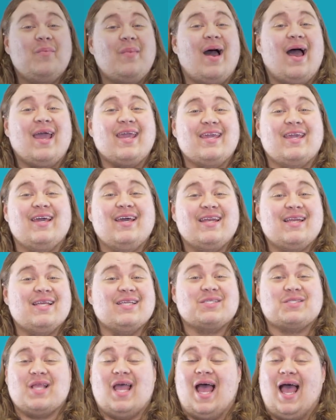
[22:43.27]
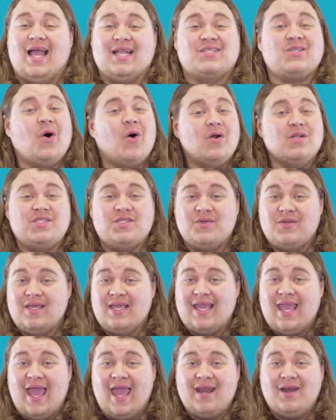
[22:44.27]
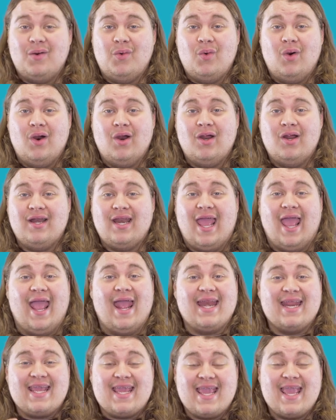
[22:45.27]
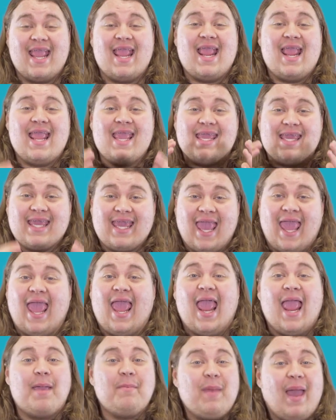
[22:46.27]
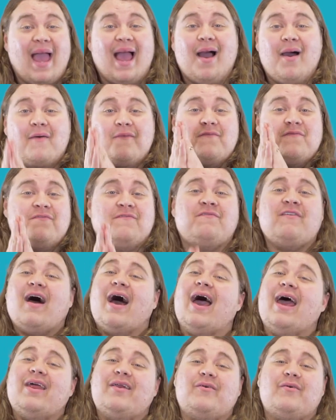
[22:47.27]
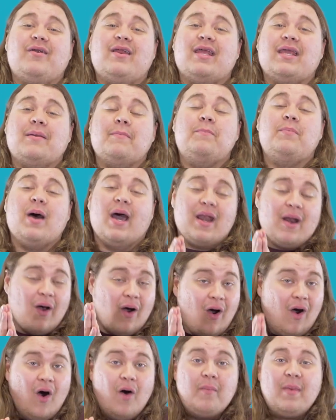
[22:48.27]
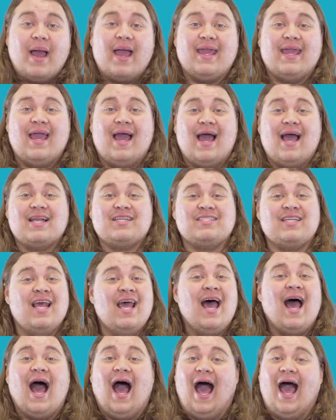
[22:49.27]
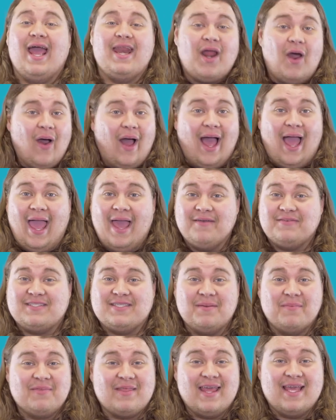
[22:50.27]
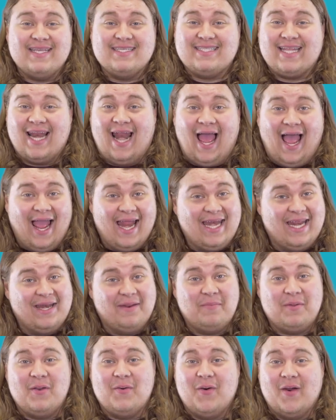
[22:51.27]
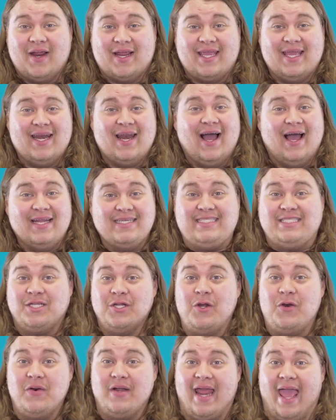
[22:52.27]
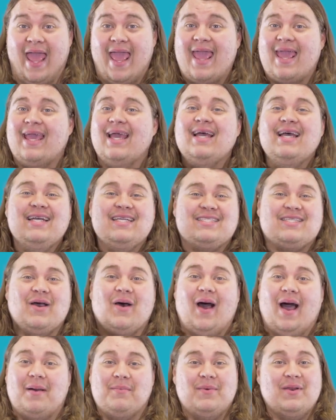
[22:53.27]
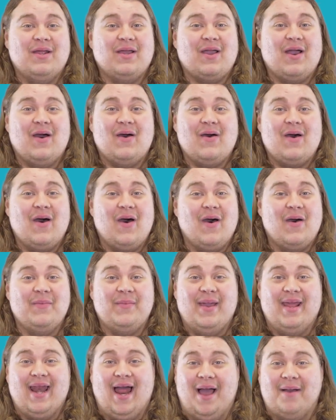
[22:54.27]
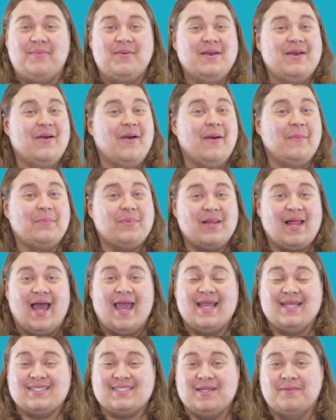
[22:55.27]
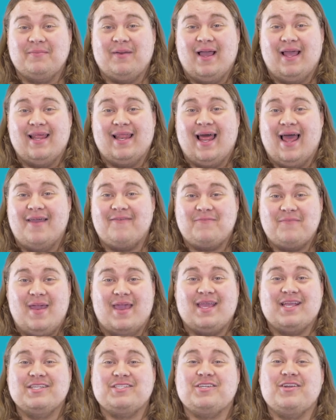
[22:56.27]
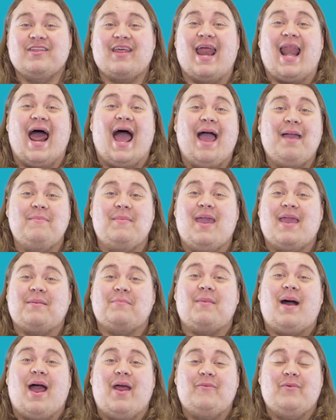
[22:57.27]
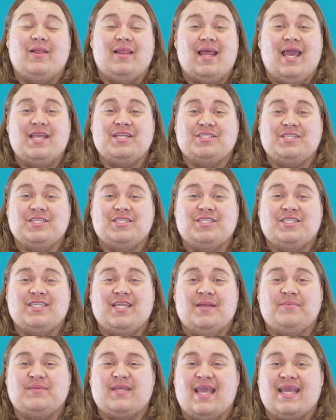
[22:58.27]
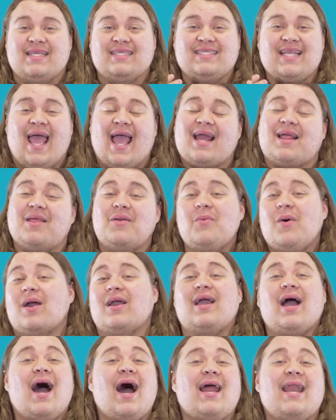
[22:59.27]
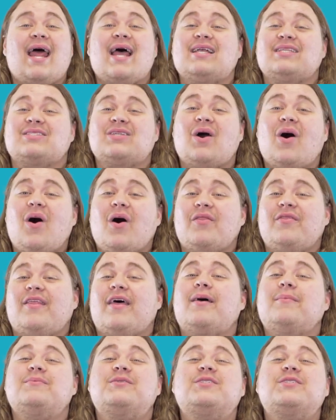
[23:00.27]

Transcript: my goodness, I told you he had a word and he came out firing, but oh my gosh, I know I have some things that I need to be working on today, so I'm gonna go home and I'm gonna apply it to my life, making sure that I make my relationships exactly what God has called them